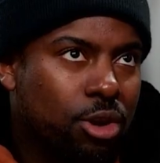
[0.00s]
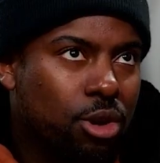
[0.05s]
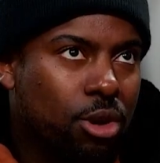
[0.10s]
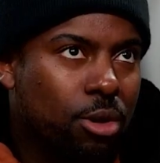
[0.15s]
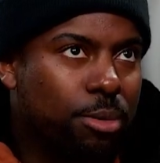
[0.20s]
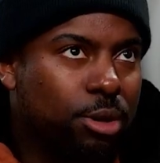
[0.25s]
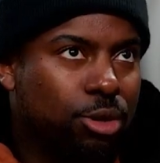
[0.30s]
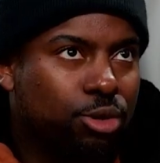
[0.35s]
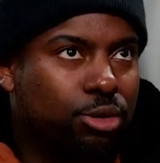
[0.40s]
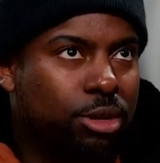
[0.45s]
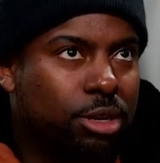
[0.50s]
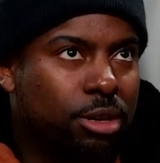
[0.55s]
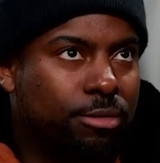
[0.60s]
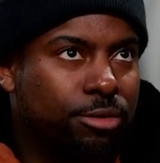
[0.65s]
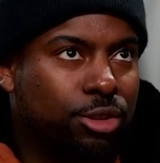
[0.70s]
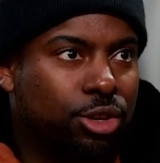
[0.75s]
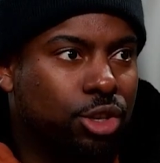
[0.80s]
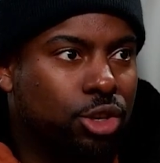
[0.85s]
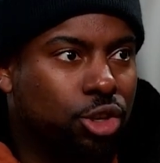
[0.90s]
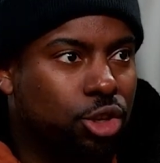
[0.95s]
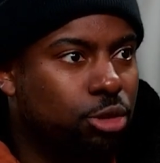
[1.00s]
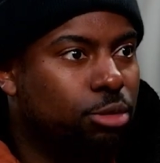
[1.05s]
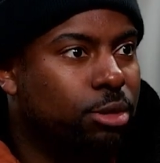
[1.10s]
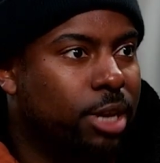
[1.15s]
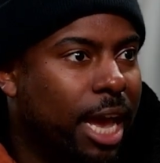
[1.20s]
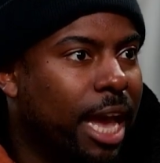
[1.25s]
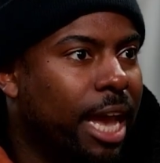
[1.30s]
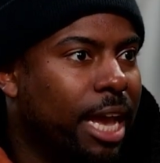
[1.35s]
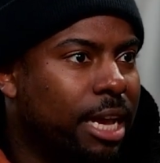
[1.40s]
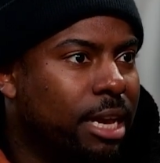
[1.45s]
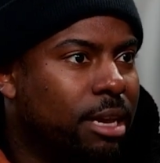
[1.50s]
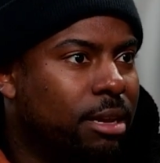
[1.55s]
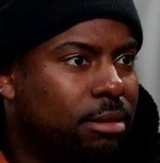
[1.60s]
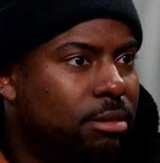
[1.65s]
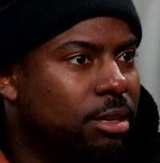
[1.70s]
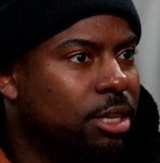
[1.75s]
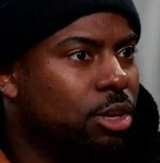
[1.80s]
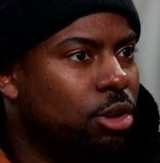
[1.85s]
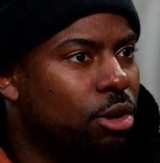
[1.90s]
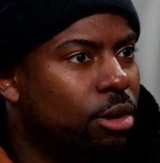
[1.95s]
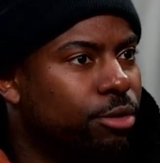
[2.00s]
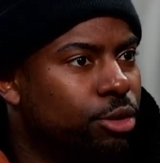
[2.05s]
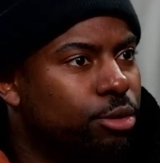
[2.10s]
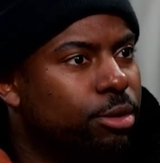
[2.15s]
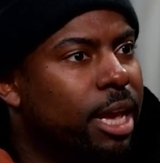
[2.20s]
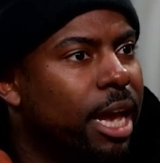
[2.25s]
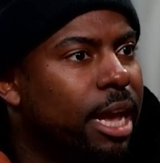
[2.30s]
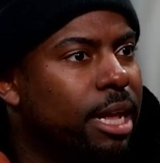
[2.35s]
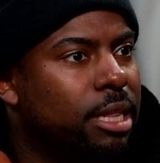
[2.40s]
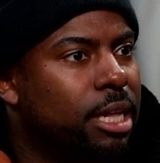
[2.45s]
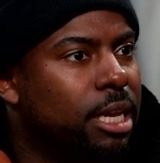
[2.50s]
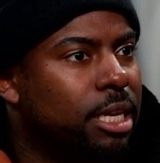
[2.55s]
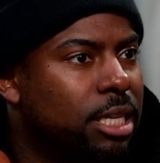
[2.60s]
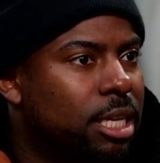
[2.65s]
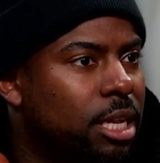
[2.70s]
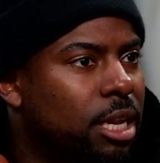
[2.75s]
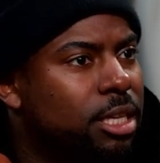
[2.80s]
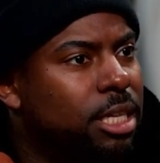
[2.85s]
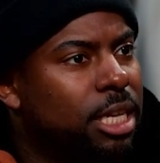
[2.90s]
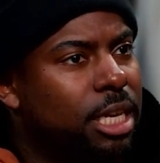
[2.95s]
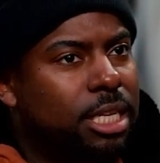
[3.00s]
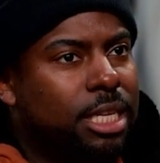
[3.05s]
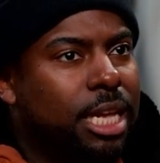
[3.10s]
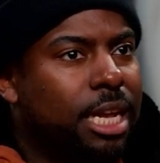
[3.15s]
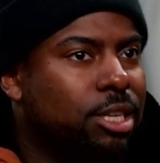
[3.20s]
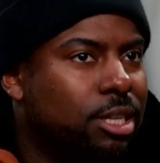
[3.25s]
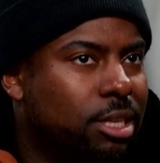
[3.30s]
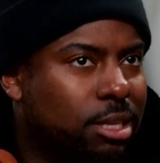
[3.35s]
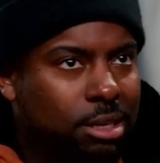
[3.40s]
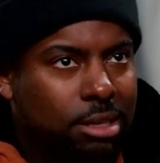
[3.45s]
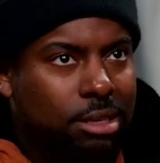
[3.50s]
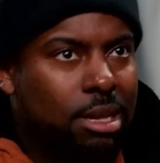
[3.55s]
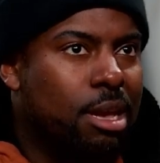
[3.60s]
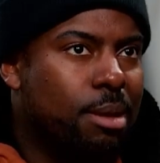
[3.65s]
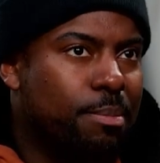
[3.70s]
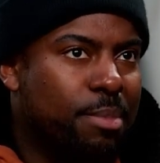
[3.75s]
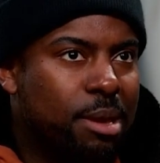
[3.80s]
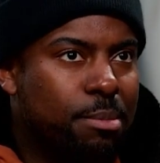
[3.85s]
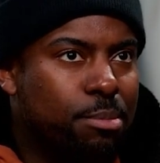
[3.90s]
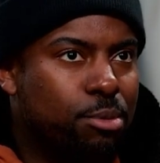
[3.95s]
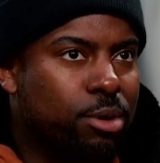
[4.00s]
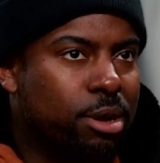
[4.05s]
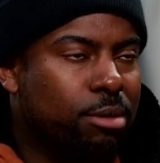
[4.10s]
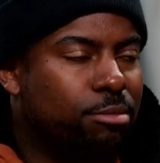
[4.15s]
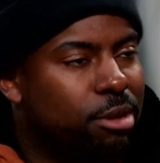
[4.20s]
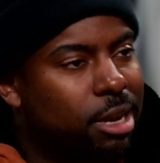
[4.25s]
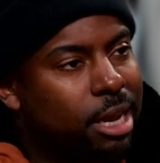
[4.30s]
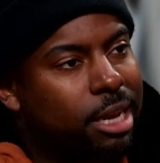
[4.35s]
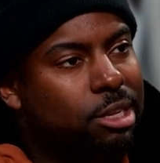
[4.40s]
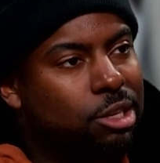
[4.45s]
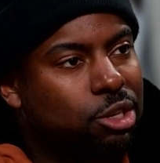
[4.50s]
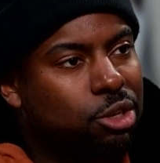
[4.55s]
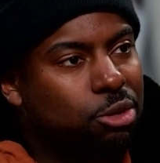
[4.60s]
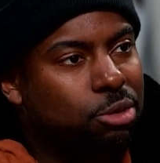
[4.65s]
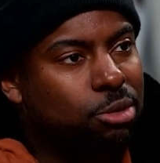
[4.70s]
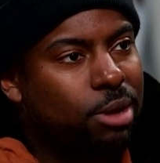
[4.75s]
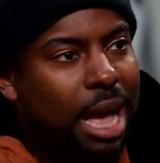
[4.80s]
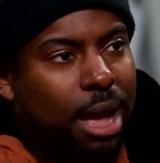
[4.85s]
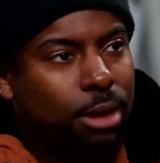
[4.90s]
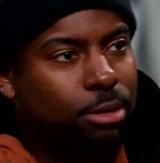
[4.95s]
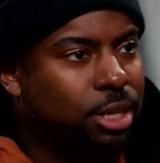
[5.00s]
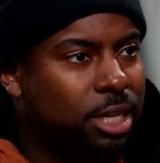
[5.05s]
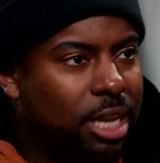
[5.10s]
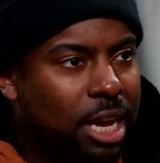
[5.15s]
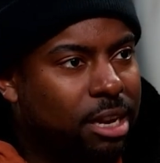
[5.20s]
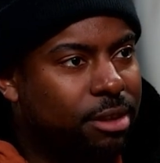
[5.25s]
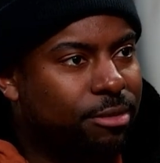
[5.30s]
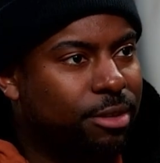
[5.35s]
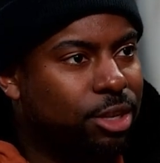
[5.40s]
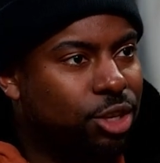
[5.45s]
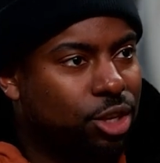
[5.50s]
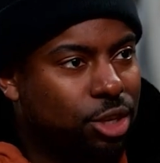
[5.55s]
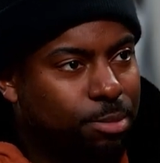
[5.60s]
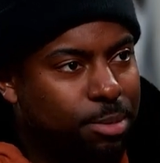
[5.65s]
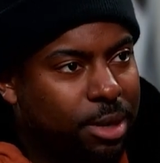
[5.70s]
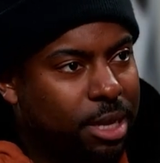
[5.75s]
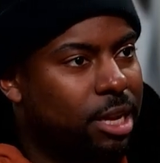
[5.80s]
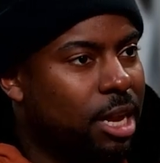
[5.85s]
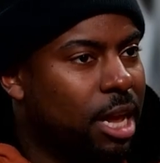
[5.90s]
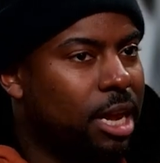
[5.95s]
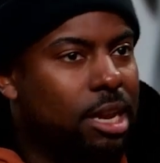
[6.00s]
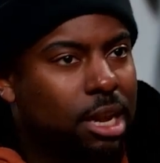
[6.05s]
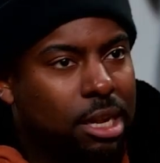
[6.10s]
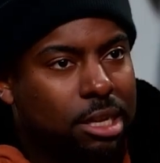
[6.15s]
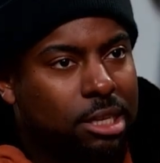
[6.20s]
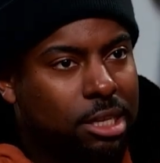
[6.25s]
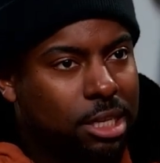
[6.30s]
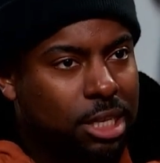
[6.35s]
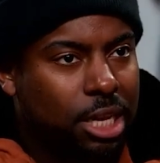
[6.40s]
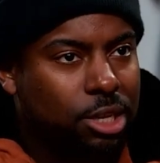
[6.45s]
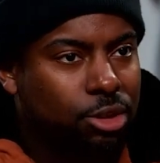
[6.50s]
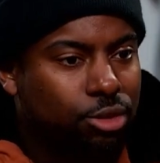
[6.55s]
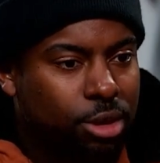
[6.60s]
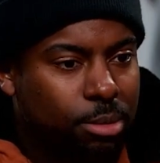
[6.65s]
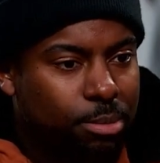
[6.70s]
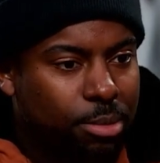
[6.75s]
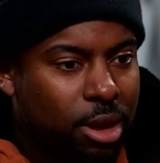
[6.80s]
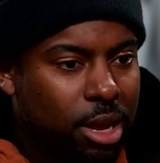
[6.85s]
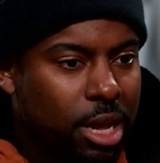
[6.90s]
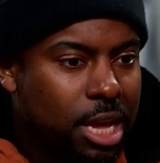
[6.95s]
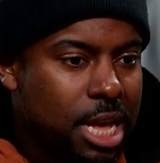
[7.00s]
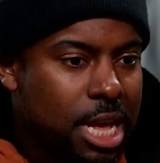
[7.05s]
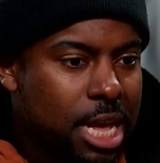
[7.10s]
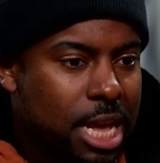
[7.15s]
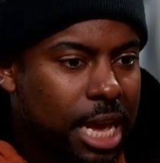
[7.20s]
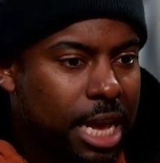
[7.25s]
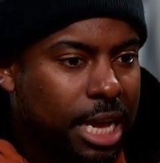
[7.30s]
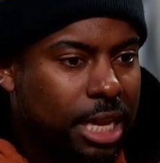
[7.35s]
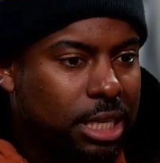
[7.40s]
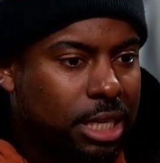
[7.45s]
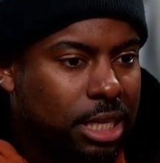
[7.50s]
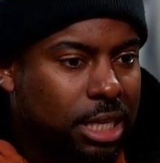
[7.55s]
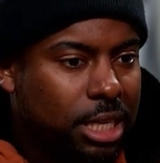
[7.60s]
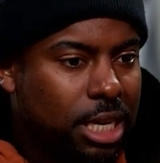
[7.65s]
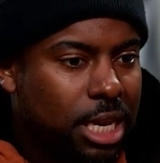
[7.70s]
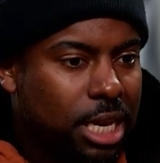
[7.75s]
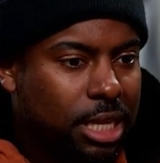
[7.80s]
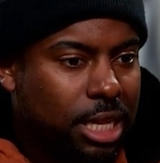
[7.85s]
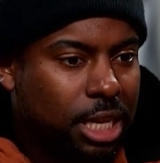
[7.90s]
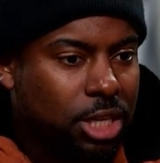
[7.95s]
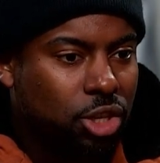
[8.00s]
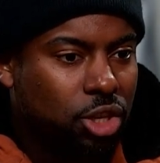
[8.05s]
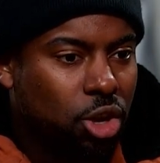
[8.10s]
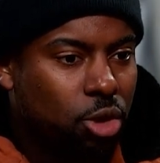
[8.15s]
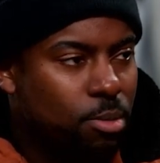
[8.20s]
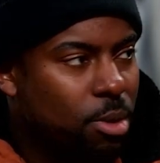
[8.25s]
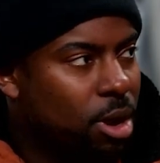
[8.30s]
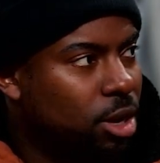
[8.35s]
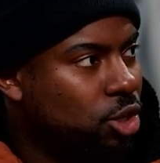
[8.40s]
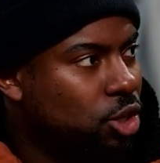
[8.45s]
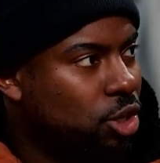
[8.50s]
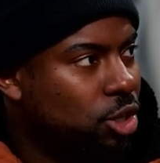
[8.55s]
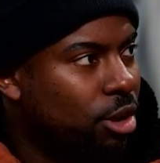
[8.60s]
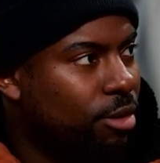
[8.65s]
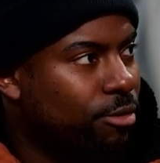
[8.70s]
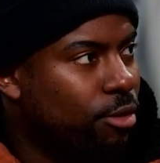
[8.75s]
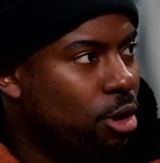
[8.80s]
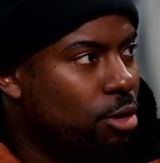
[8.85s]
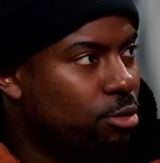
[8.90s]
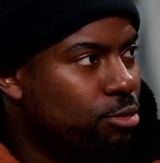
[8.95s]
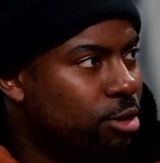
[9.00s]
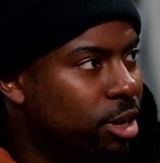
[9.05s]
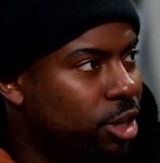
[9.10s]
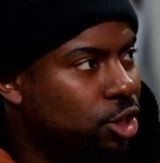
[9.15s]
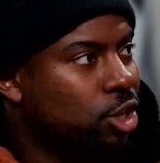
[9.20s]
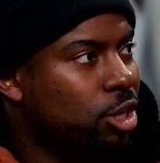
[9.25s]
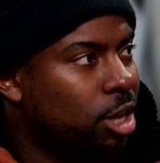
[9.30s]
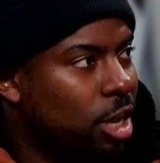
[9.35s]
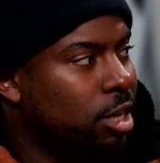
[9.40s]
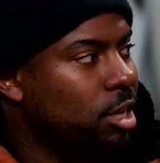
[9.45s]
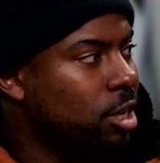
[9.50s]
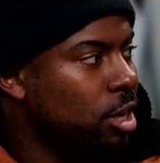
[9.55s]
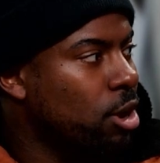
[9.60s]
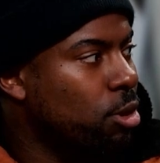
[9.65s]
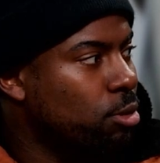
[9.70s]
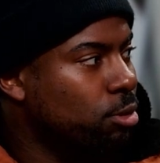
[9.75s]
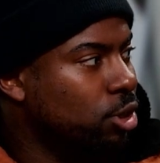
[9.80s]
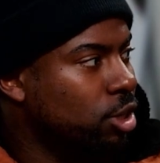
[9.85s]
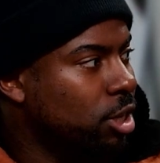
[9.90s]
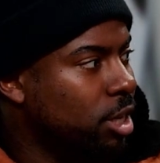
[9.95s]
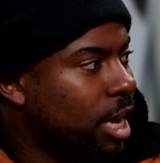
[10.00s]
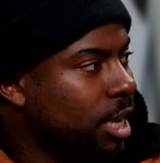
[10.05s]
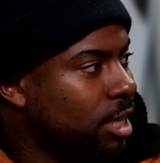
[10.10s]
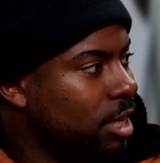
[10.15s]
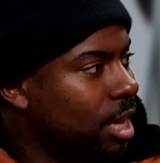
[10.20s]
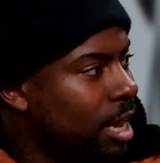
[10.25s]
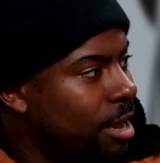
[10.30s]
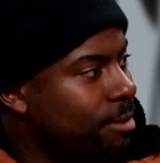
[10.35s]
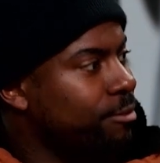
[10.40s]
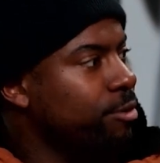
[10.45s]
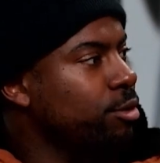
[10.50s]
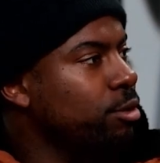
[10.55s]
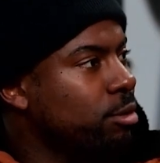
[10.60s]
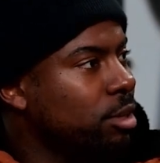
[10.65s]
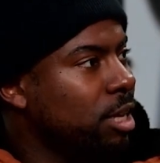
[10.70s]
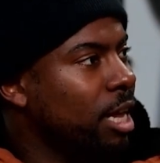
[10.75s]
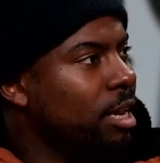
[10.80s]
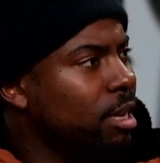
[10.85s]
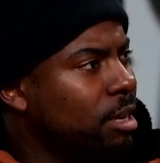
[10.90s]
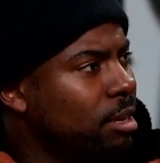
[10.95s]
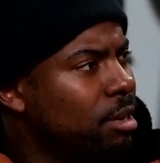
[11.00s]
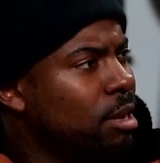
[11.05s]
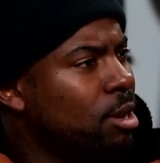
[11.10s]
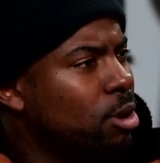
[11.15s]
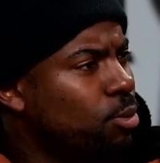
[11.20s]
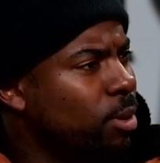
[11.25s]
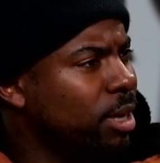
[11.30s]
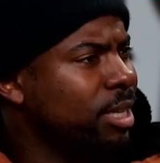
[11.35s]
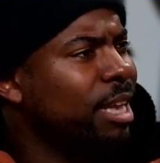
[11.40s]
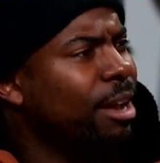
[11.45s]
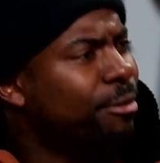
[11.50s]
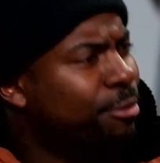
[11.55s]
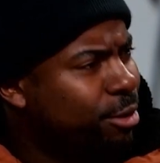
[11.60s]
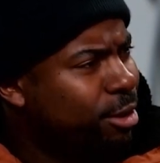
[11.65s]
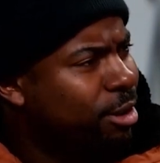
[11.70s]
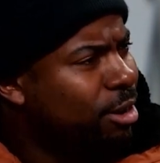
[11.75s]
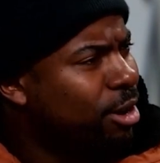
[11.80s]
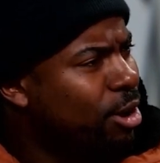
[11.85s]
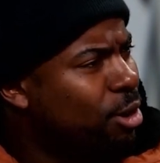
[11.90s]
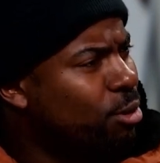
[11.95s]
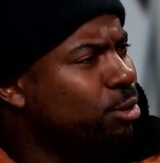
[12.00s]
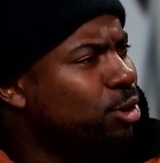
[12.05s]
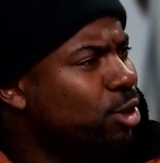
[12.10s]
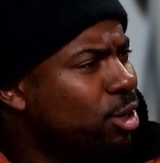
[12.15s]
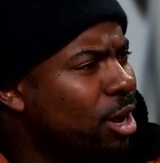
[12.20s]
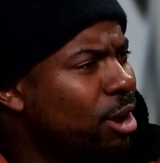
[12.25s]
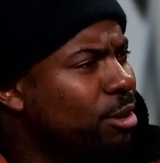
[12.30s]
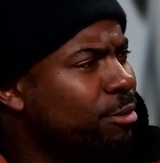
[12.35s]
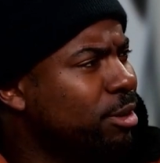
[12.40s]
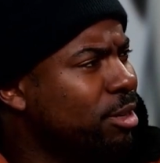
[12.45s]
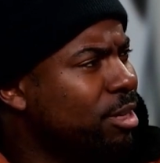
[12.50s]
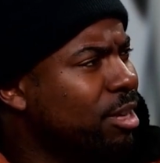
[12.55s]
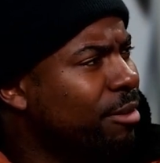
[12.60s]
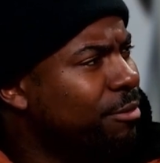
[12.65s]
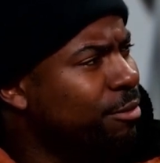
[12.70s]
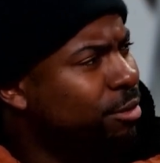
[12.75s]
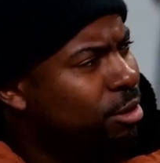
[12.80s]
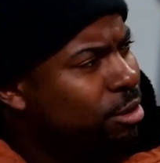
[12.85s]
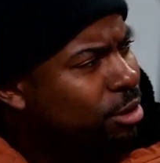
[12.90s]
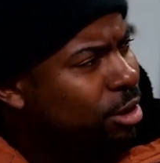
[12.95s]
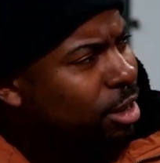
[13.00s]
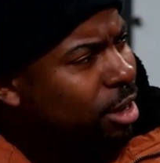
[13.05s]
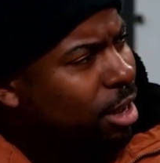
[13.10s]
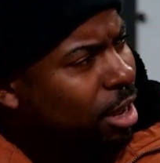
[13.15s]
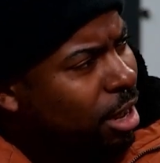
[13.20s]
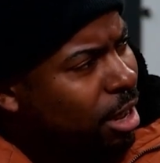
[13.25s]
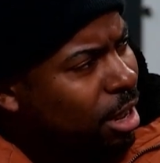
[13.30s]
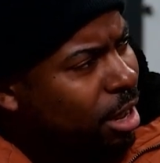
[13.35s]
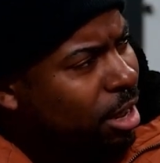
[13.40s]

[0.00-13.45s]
commentary of just UK, there's a lot of UK things, and there's things that just people can relate to outside of it just being like London-centric. But it's, there's so much of our rich London culture that's like infused, and West African culture and stuff. You look at